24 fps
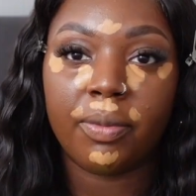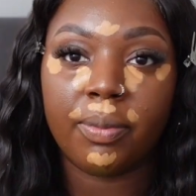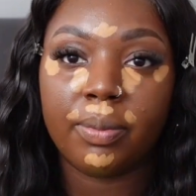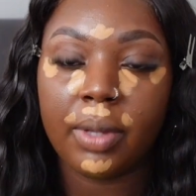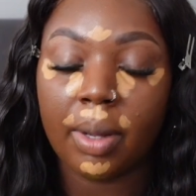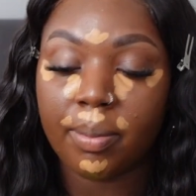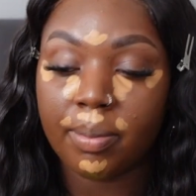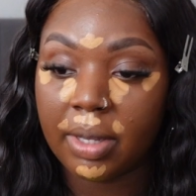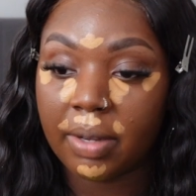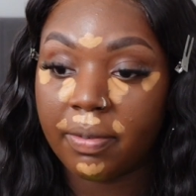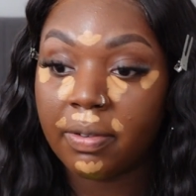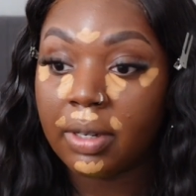
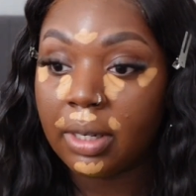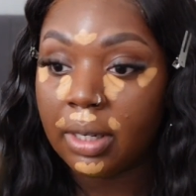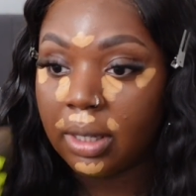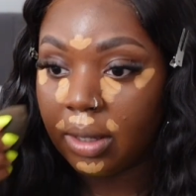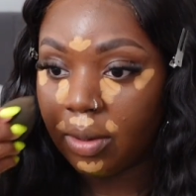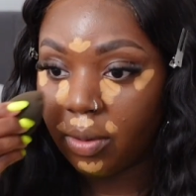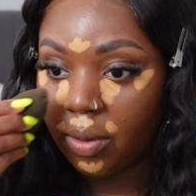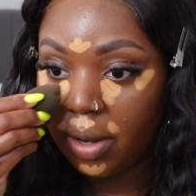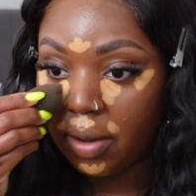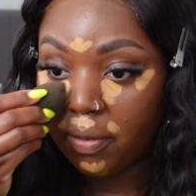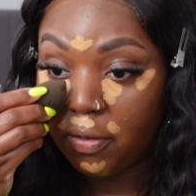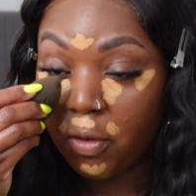I'm definitely
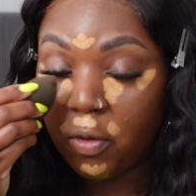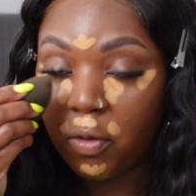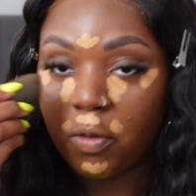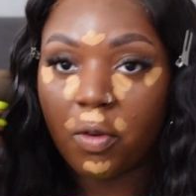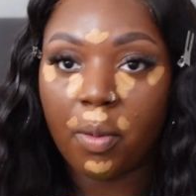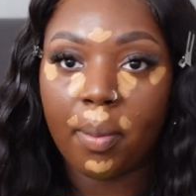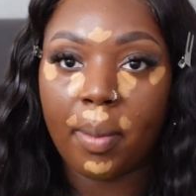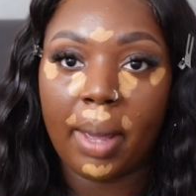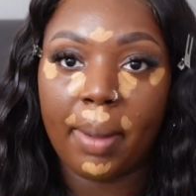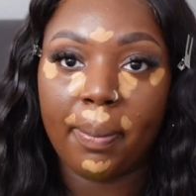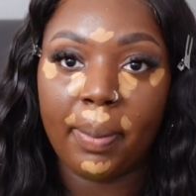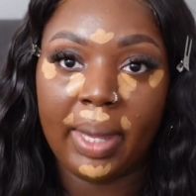grateful for
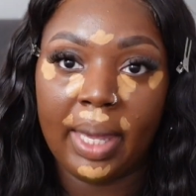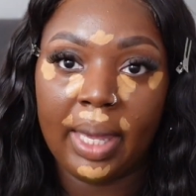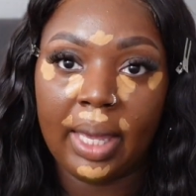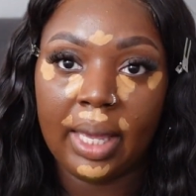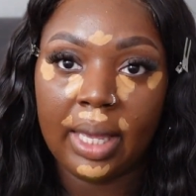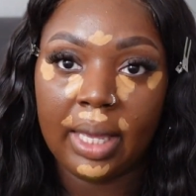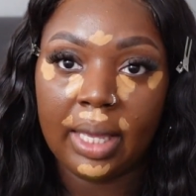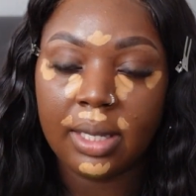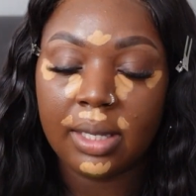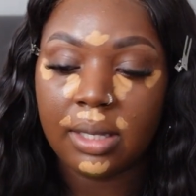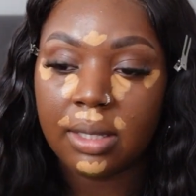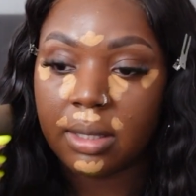my
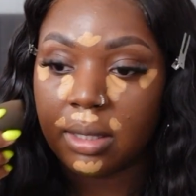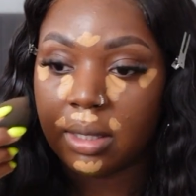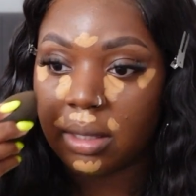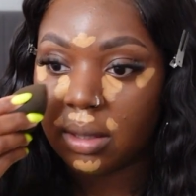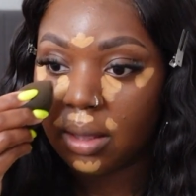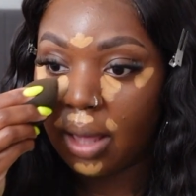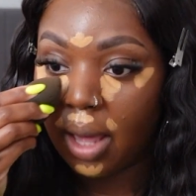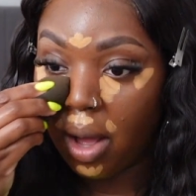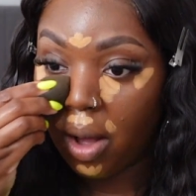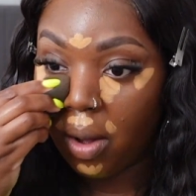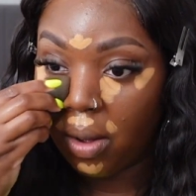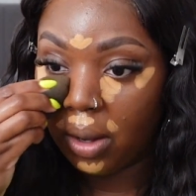peers
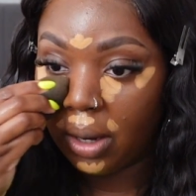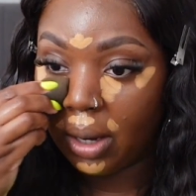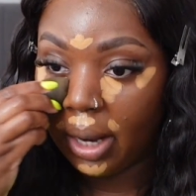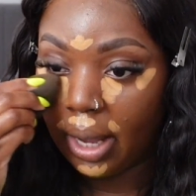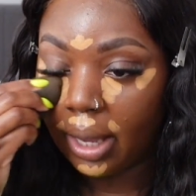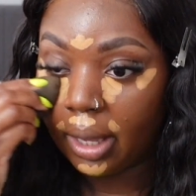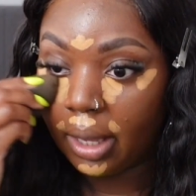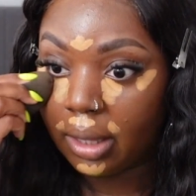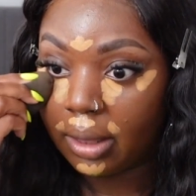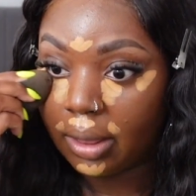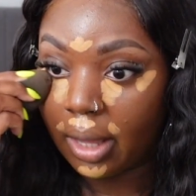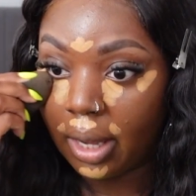that are
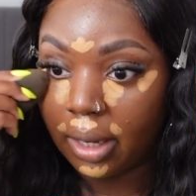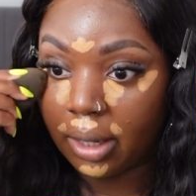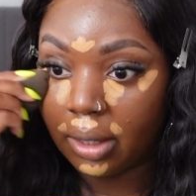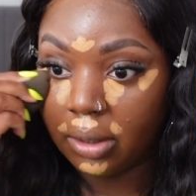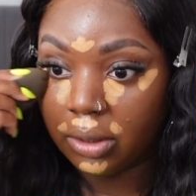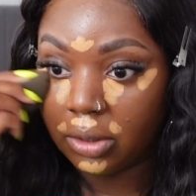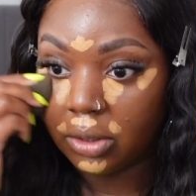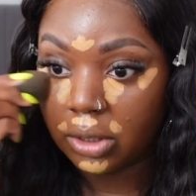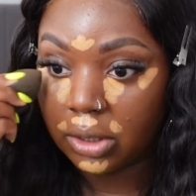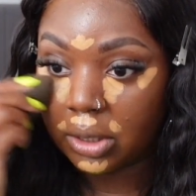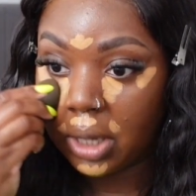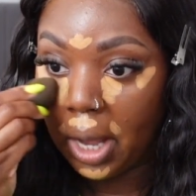like, that I can
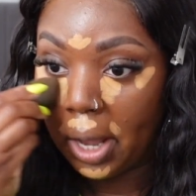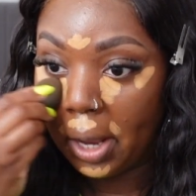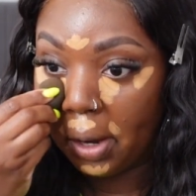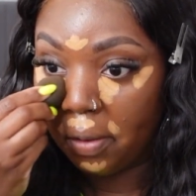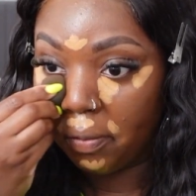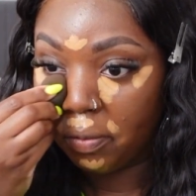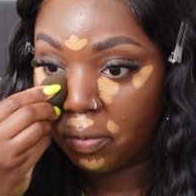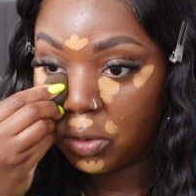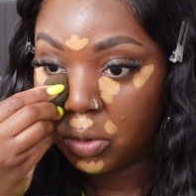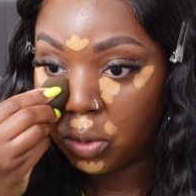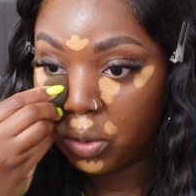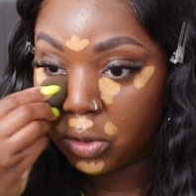just kind
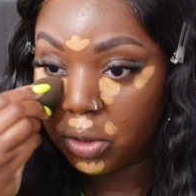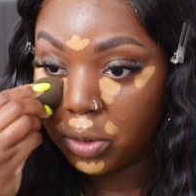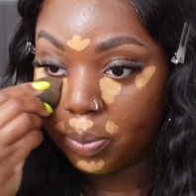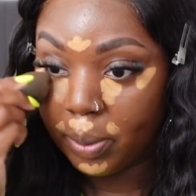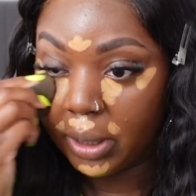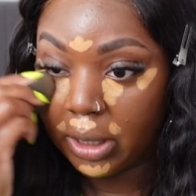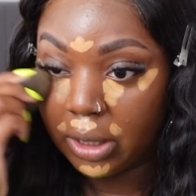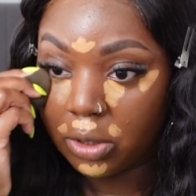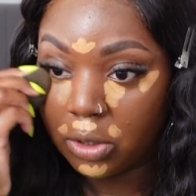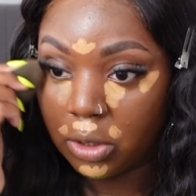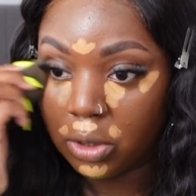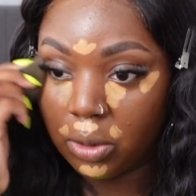of
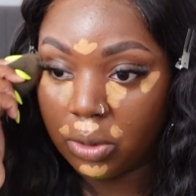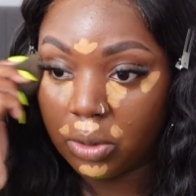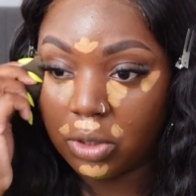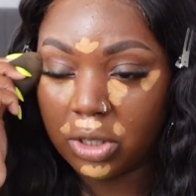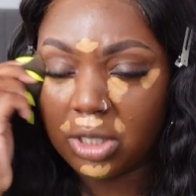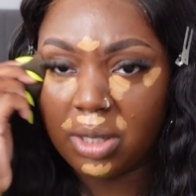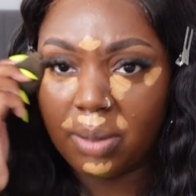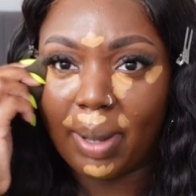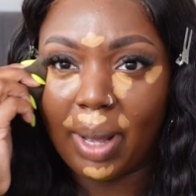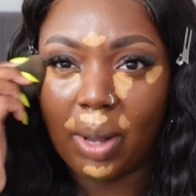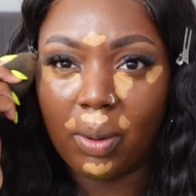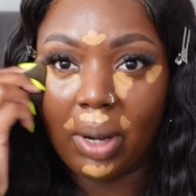speak to just
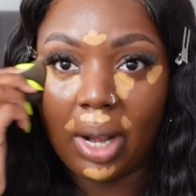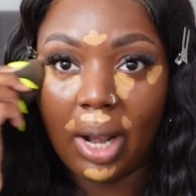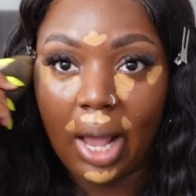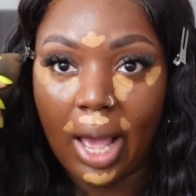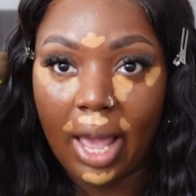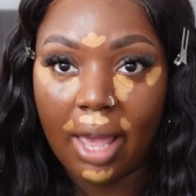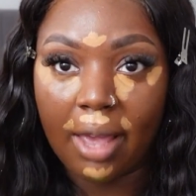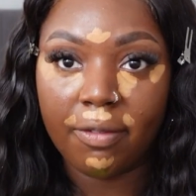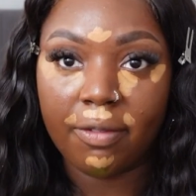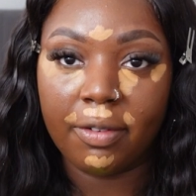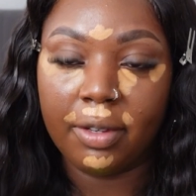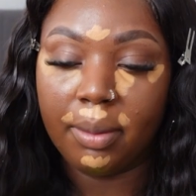about
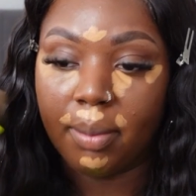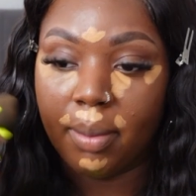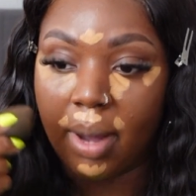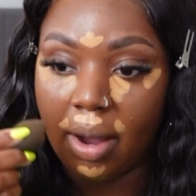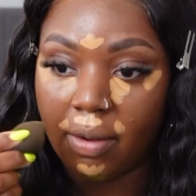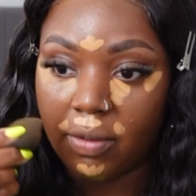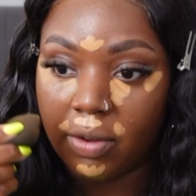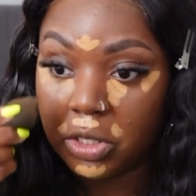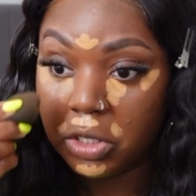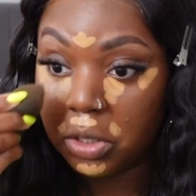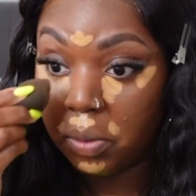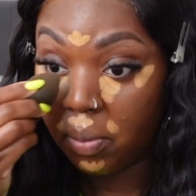life and
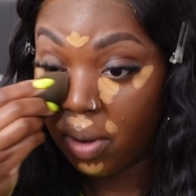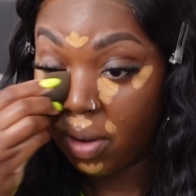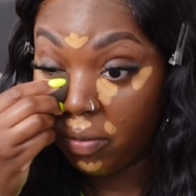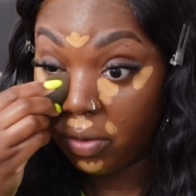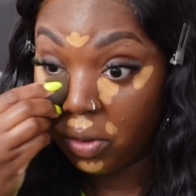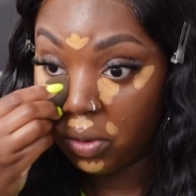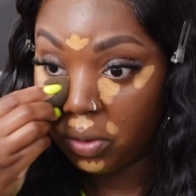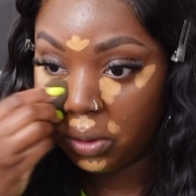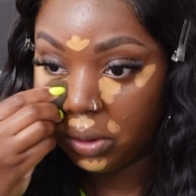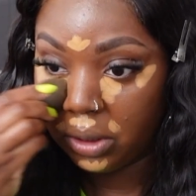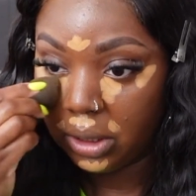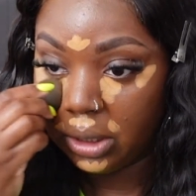marriage and
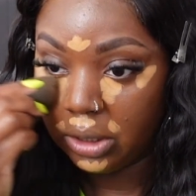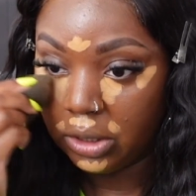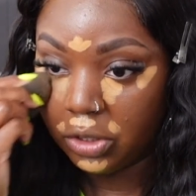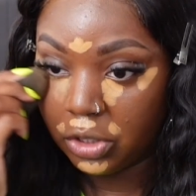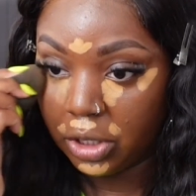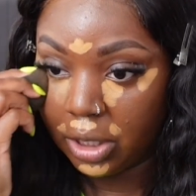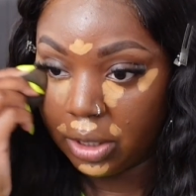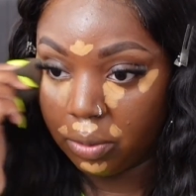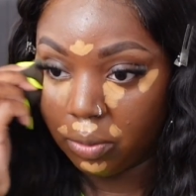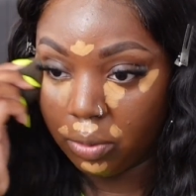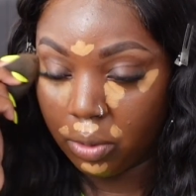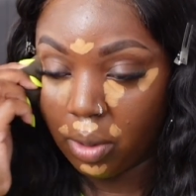motherhood in
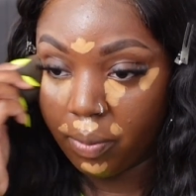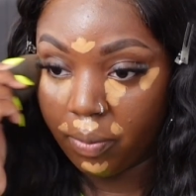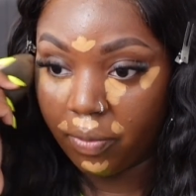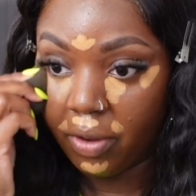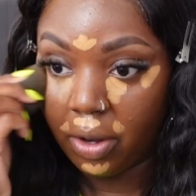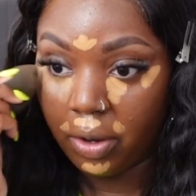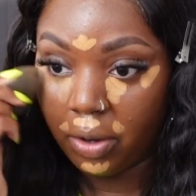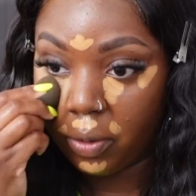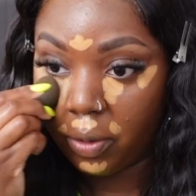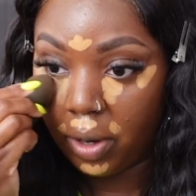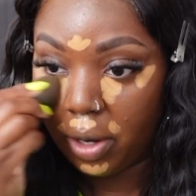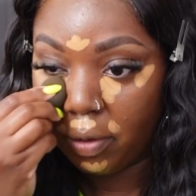general. I'm
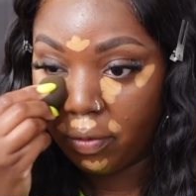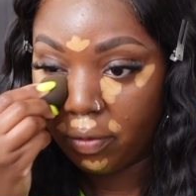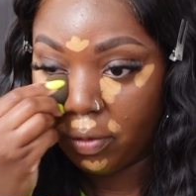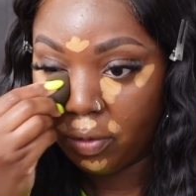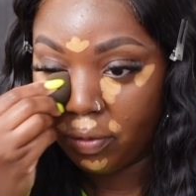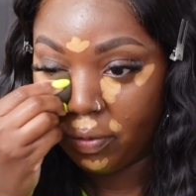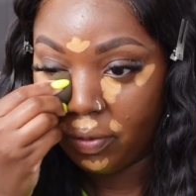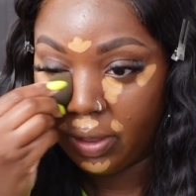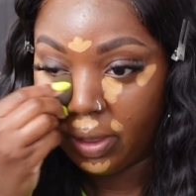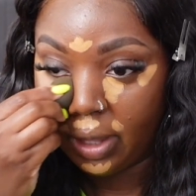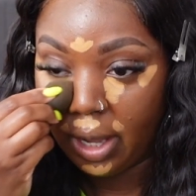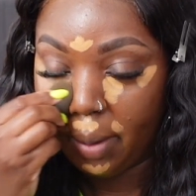very grateful
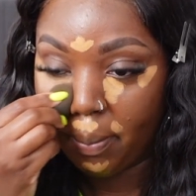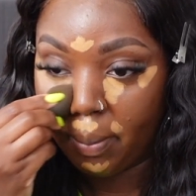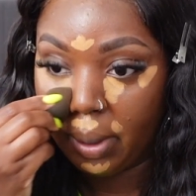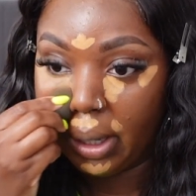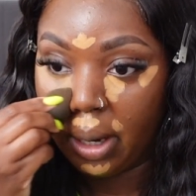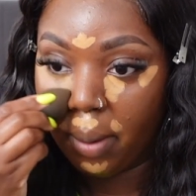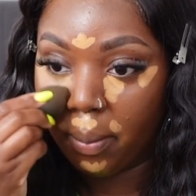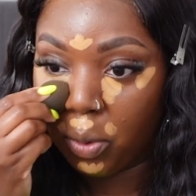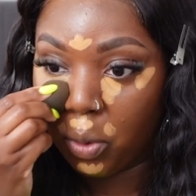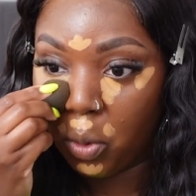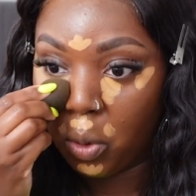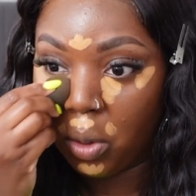for them, and
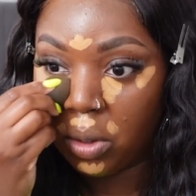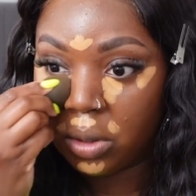I'm